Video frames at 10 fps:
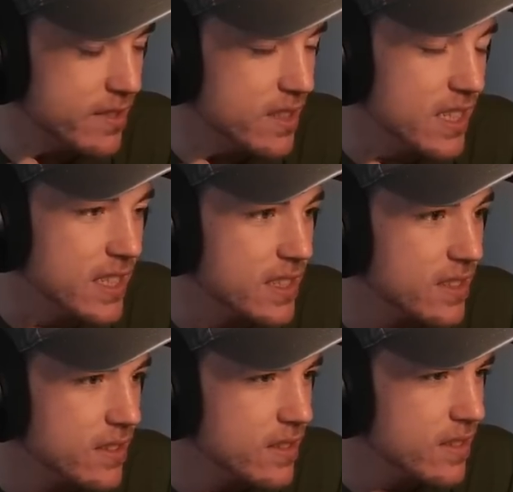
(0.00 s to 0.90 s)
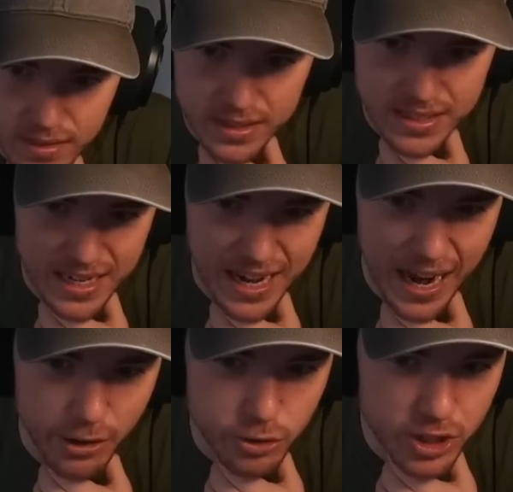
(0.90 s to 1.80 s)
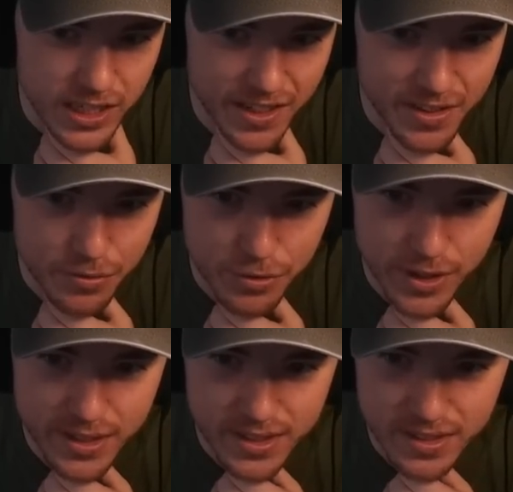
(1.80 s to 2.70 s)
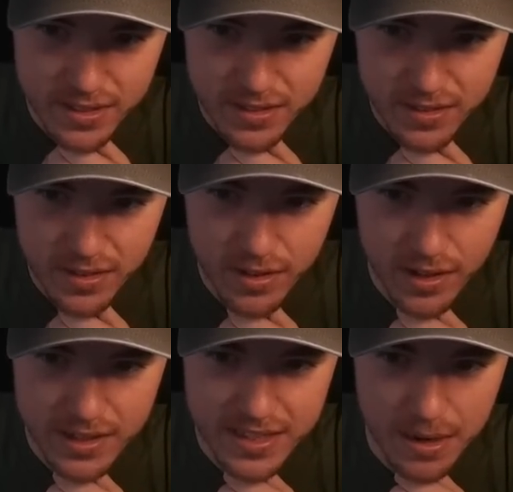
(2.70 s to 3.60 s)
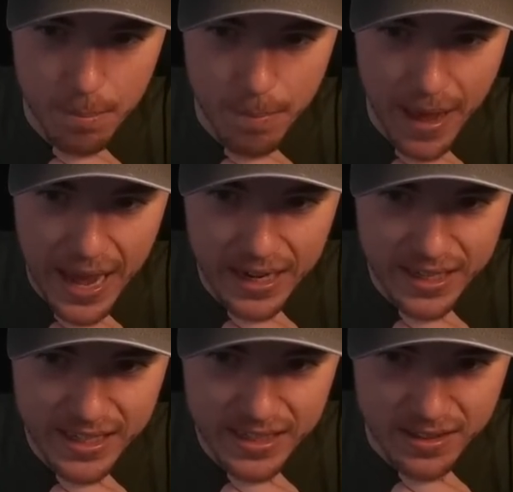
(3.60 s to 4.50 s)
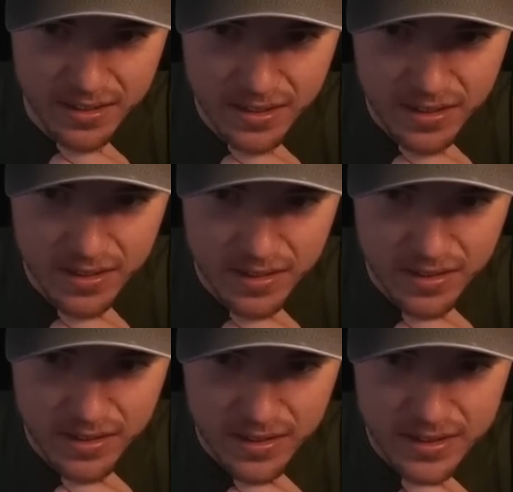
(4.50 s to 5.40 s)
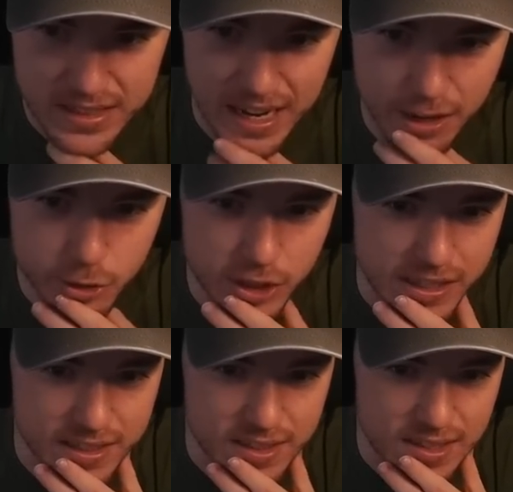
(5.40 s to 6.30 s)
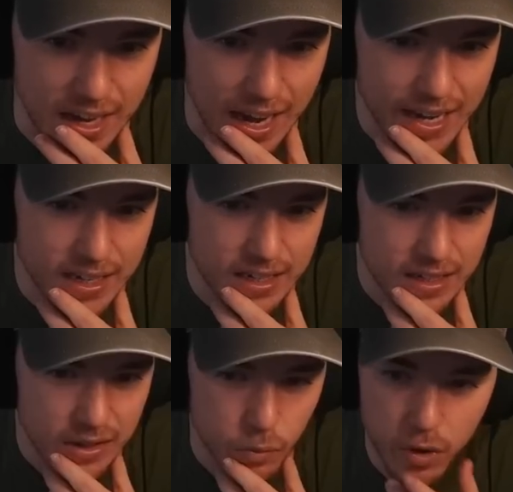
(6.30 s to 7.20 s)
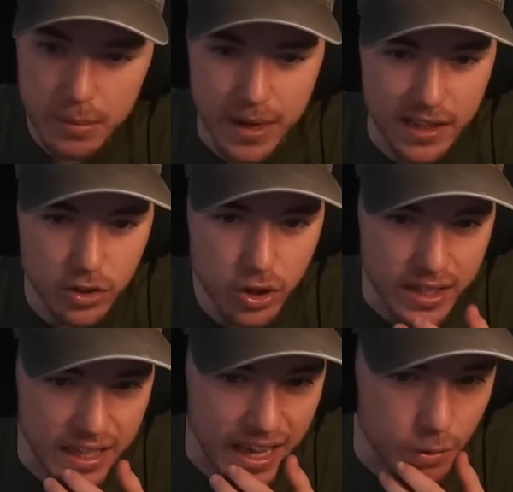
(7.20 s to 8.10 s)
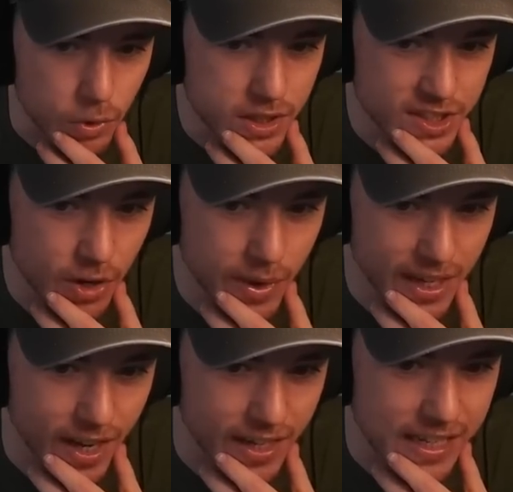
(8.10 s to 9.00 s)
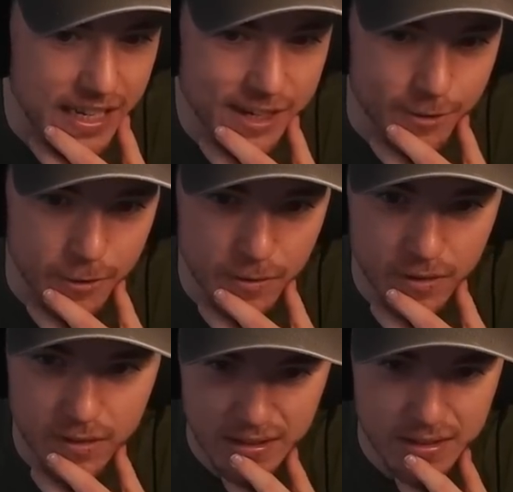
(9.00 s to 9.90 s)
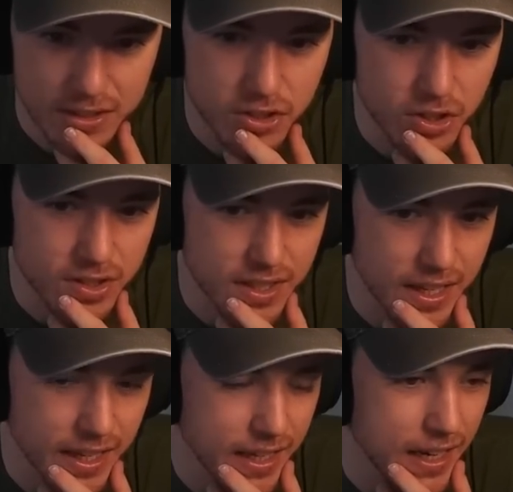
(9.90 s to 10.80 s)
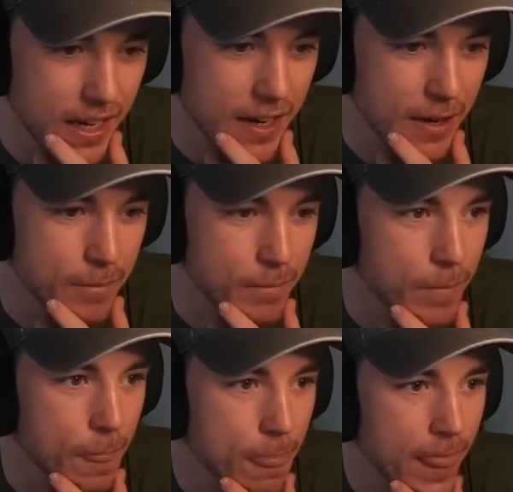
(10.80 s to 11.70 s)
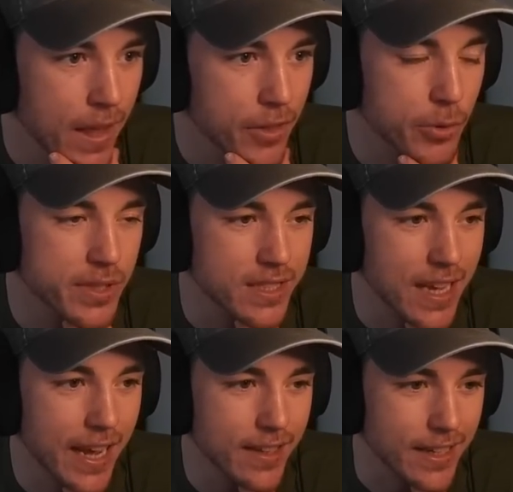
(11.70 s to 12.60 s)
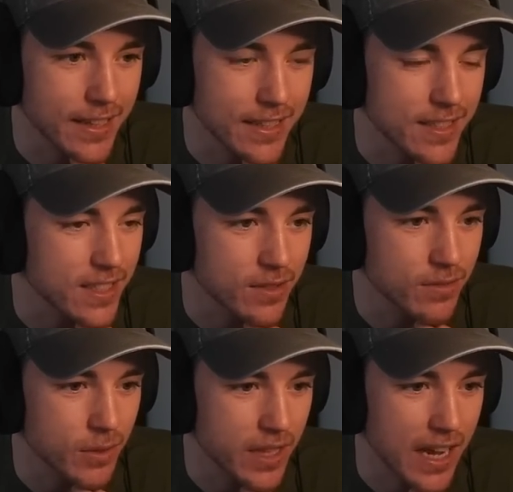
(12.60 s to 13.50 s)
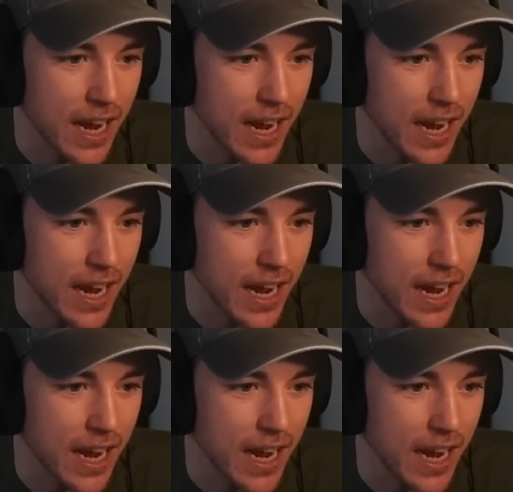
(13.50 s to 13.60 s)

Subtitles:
see it. Is that algae on the front? Is that a backing? Is it algae inside? What am I looking at? What's going on here? This looks like, there was a tank like this at one of the